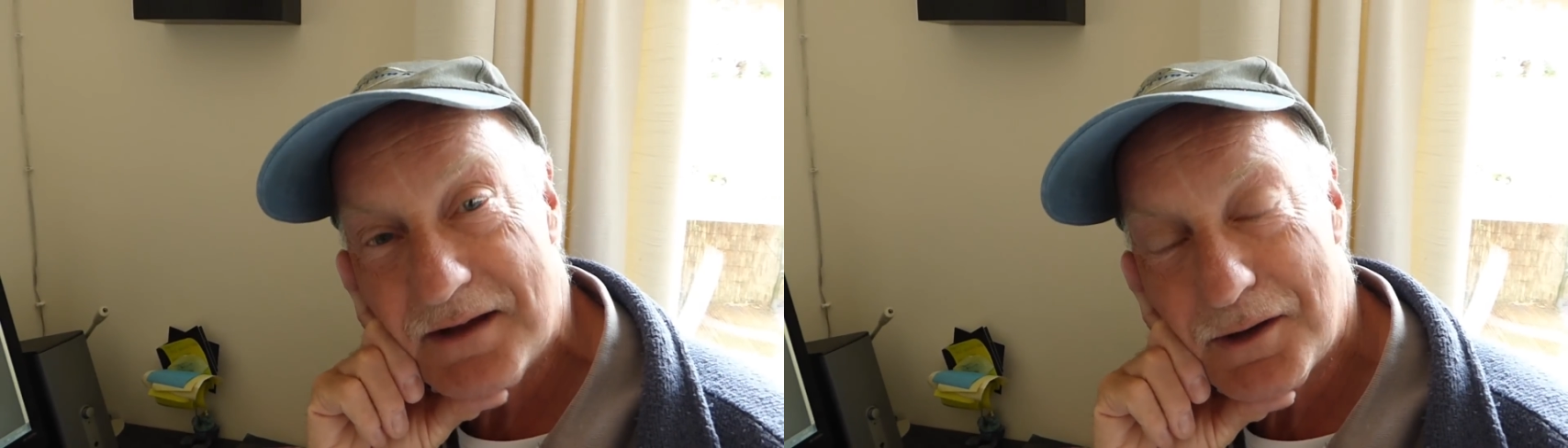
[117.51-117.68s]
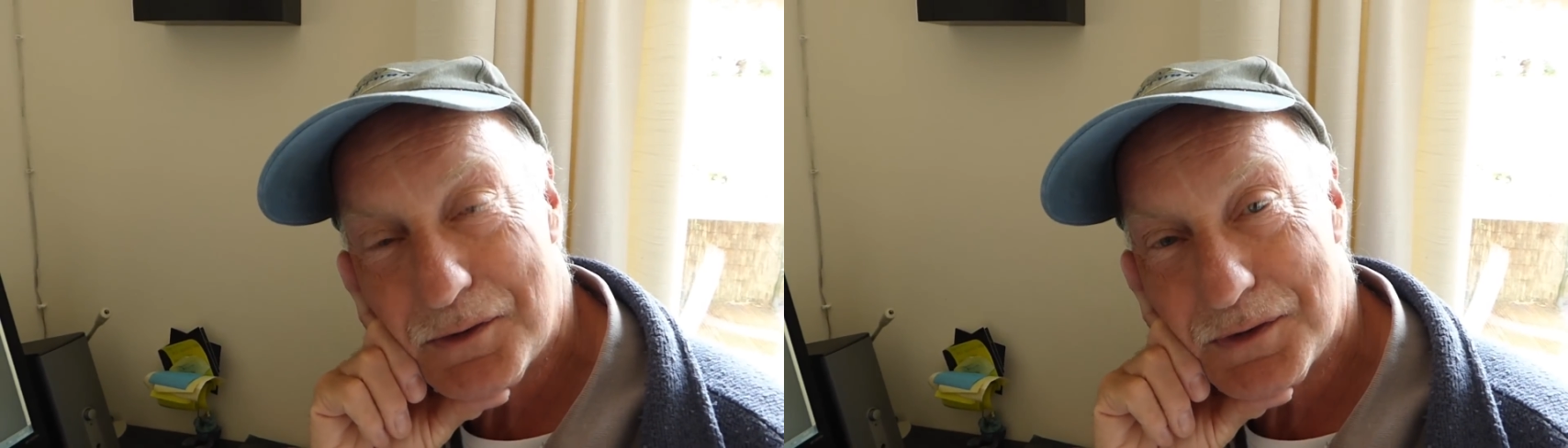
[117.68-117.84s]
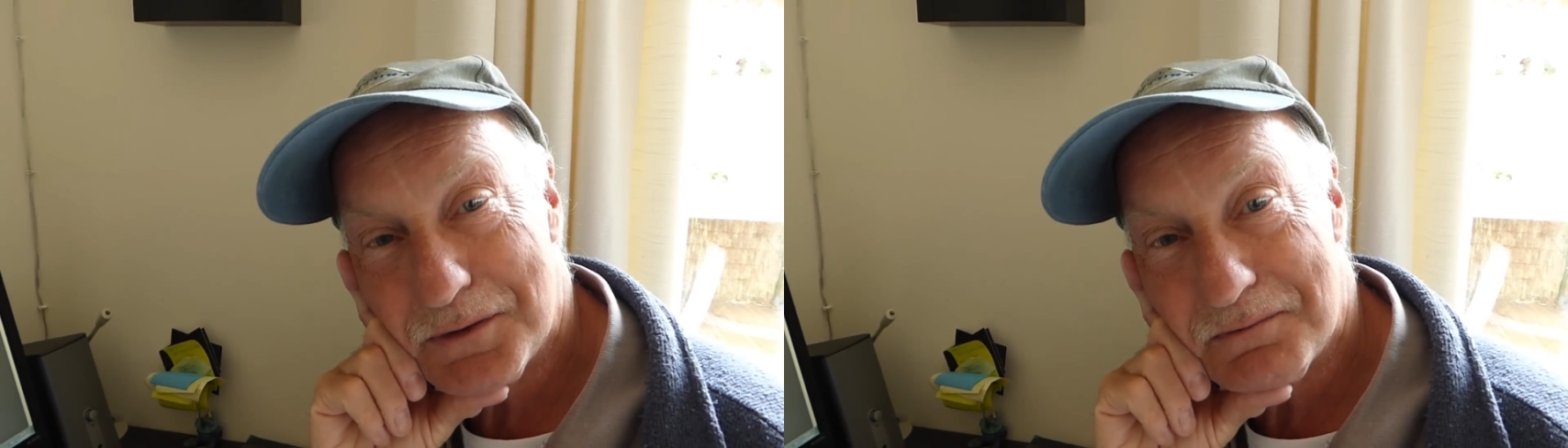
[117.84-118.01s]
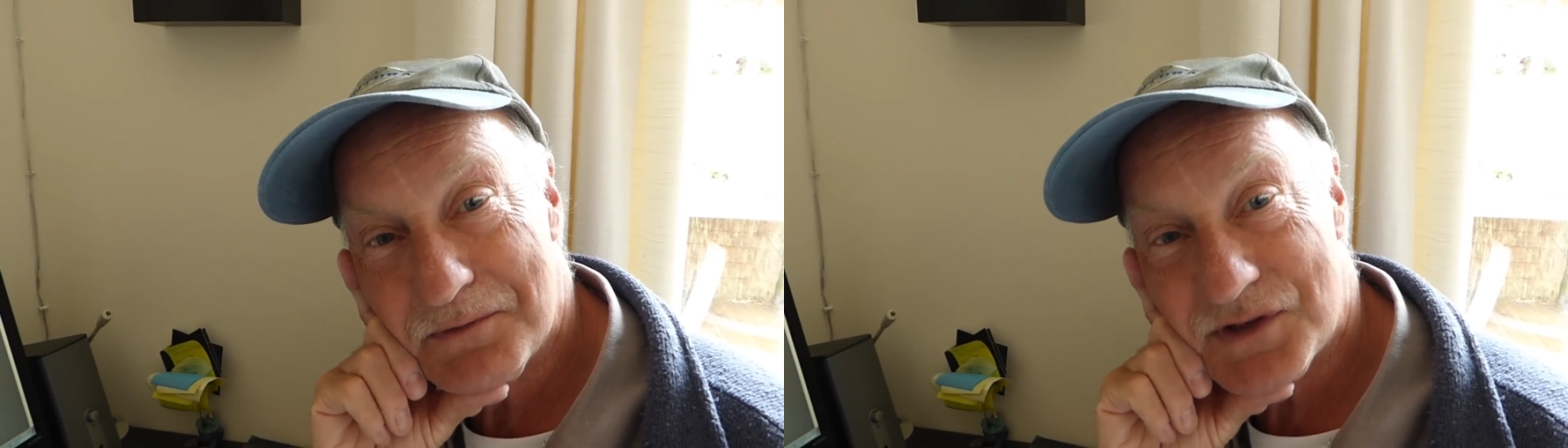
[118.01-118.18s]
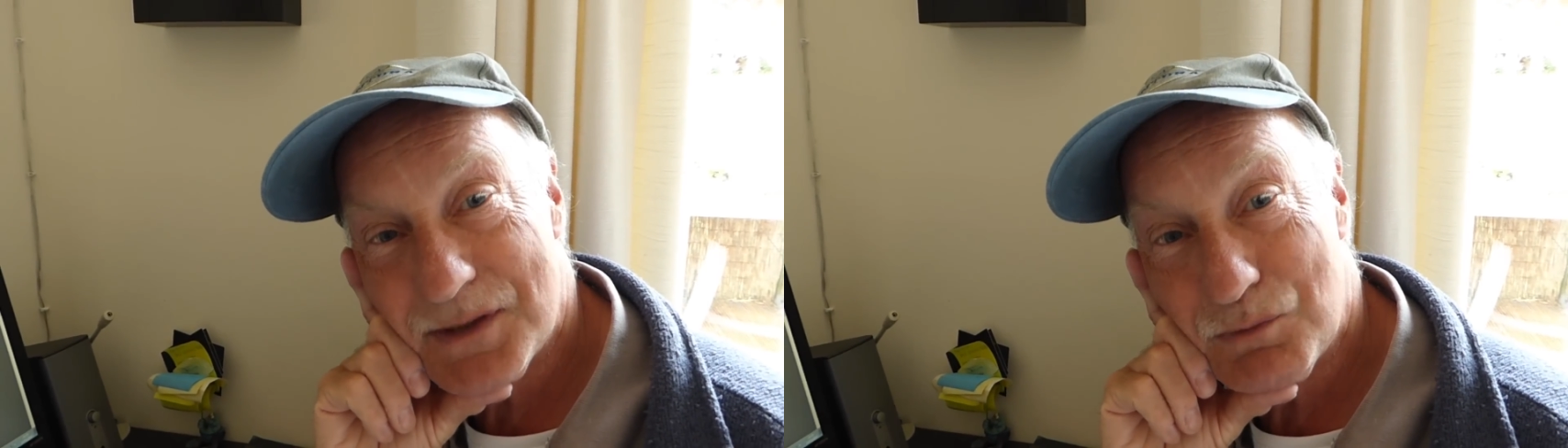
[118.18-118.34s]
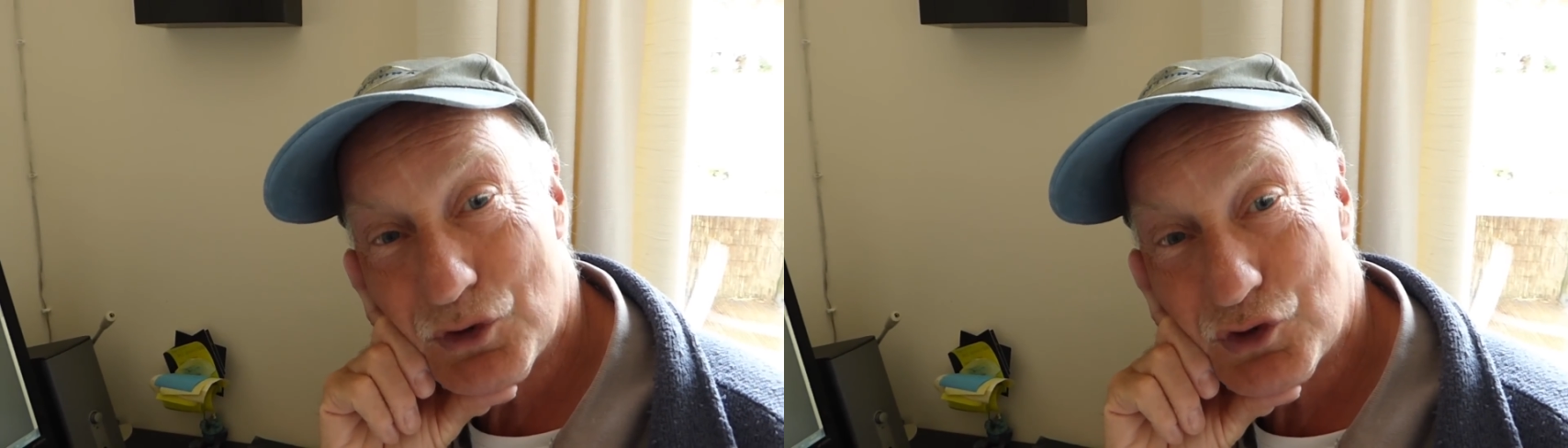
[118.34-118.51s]
don't you?
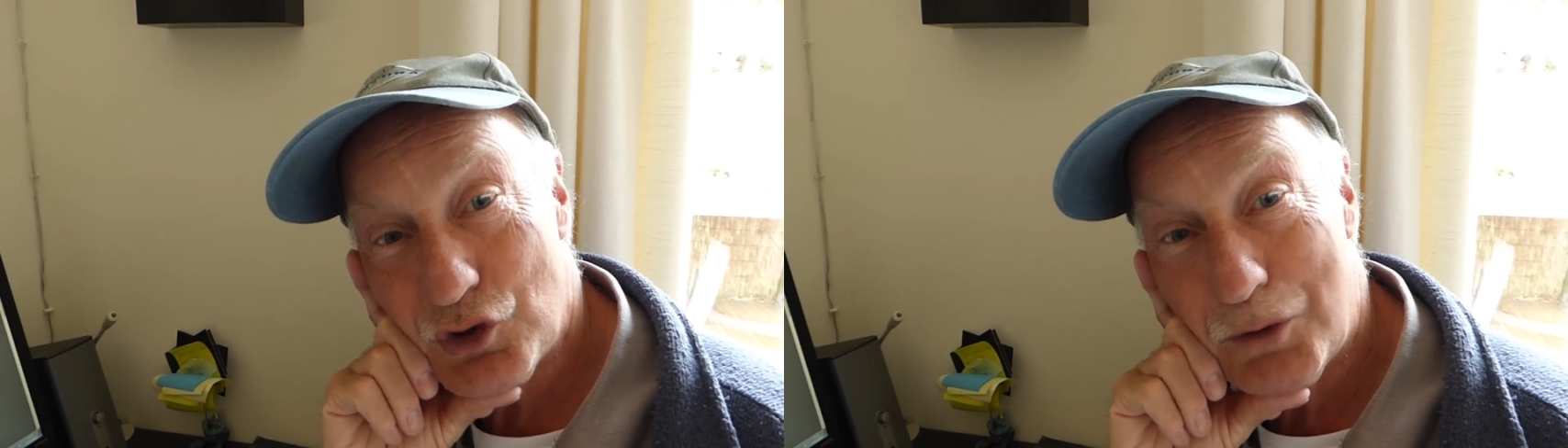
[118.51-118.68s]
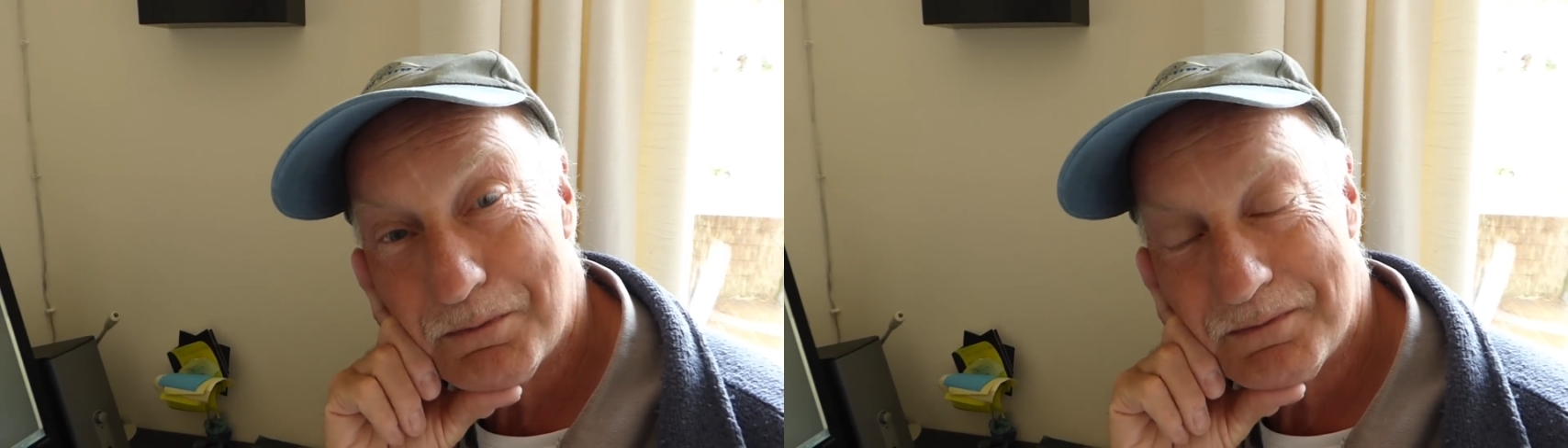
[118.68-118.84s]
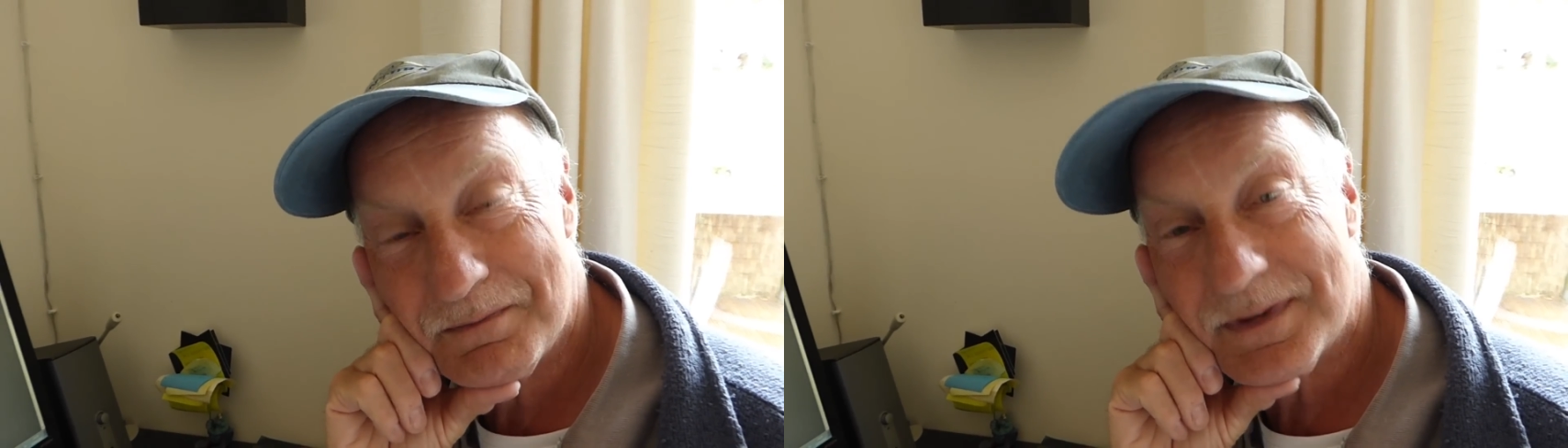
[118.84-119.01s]
Simple job.